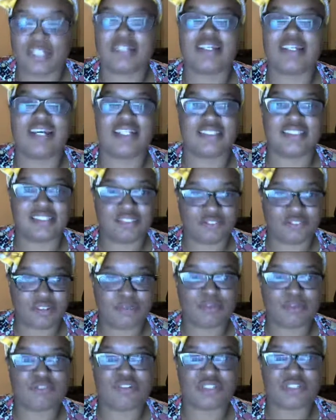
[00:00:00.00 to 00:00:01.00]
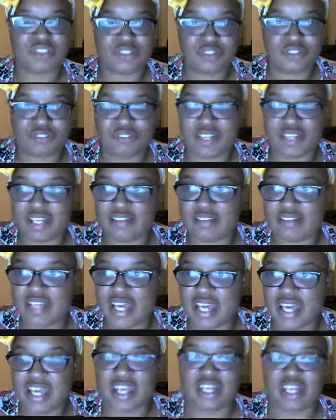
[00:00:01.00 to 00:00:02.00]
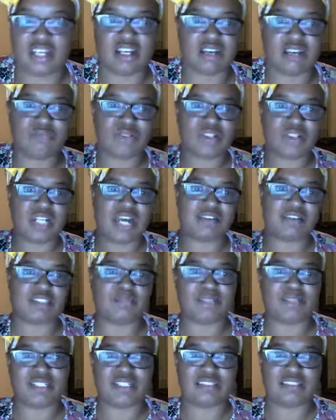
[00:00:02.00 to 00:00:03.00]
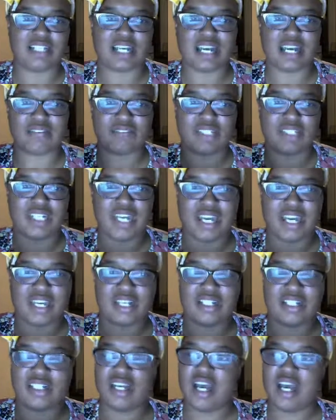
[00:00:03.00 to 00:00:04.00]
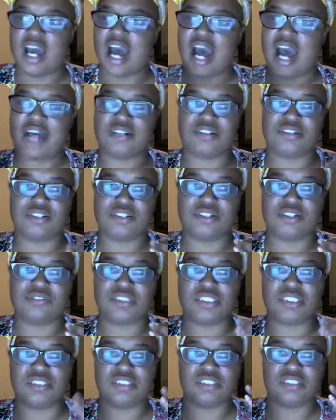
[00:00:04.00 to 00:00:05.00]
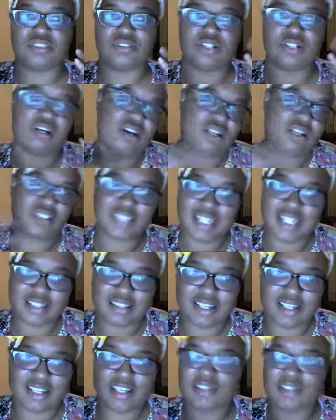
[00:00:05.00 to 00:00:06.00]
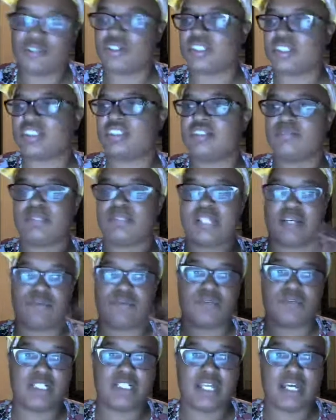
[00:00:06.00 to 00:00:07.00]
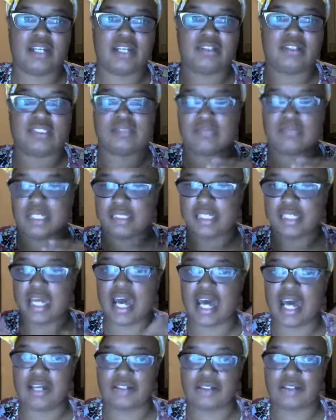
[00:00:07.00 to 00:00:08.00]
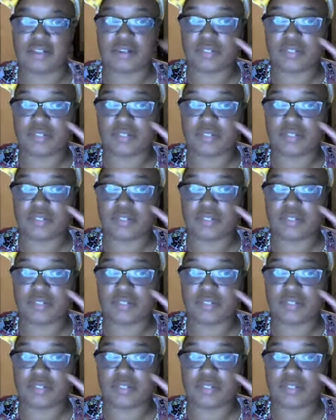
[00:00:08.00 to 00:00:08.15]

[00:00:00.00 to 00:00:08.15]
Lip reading: Yes, November 1st to the 5th. And we're going to have speakers like every day. I don't know if she's going to do an all day thing or is this going to be like one a day or something like that. I don't know